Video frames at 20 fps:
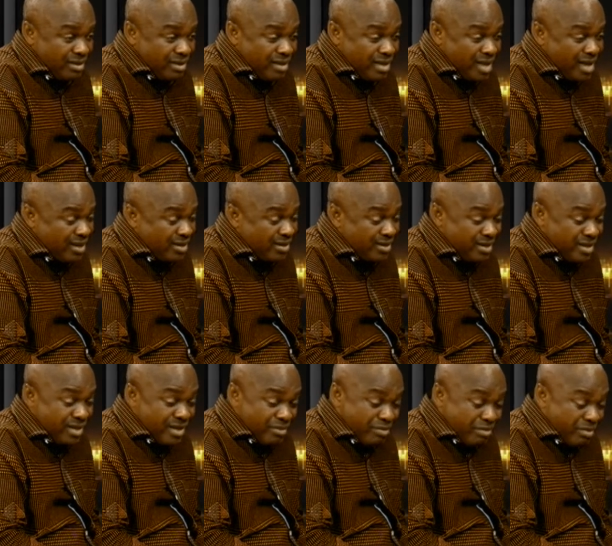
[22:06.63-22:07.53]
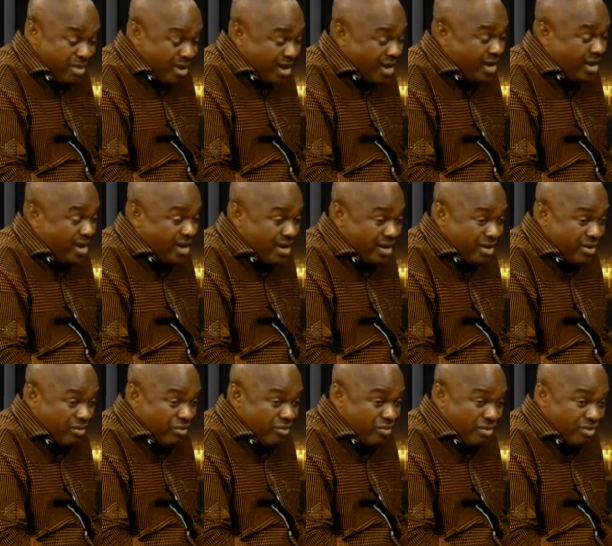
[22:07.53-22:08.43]
That is the
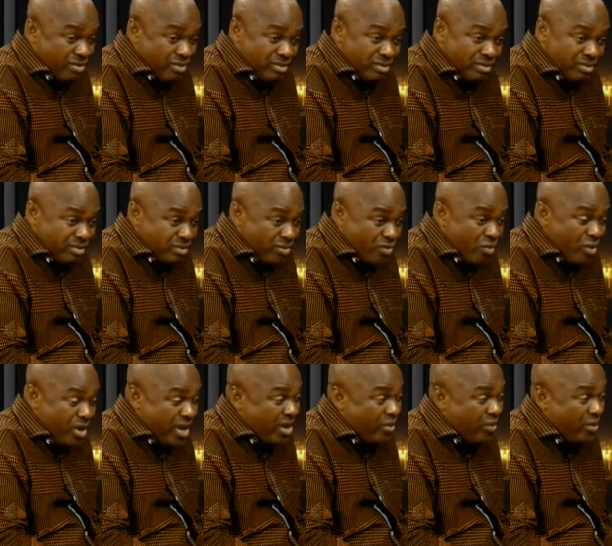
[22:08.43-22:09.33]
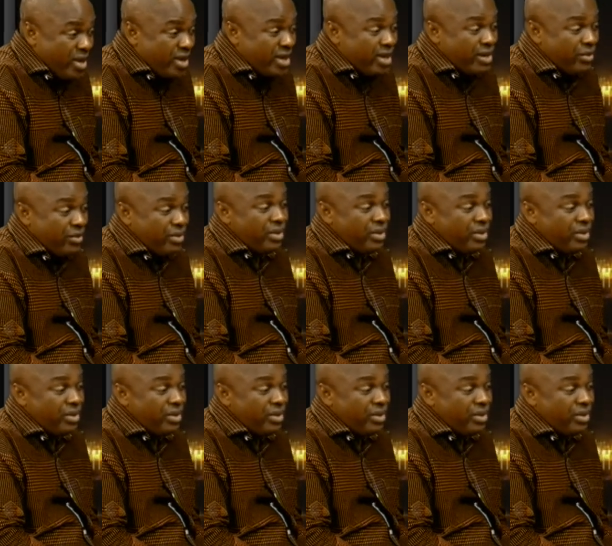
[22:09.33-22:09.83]
main way we can